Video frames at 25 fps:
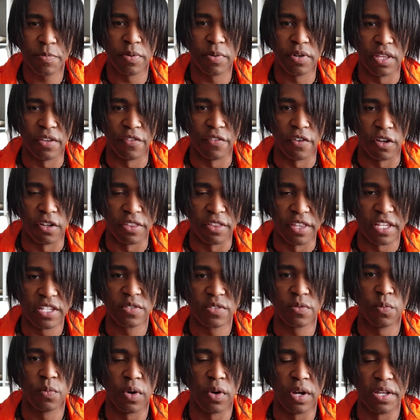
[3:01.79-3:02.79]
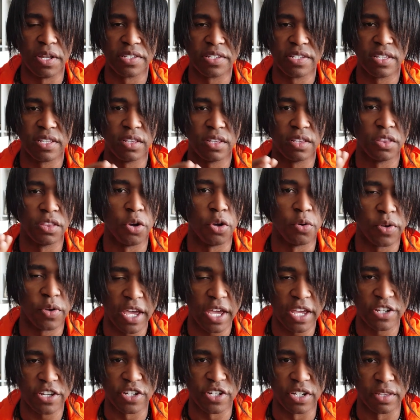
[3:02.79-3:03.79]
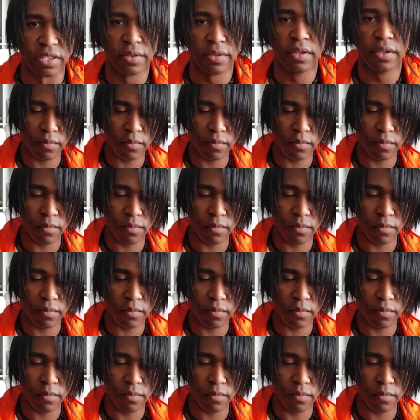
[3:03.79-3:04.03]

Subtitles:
point of all this was location.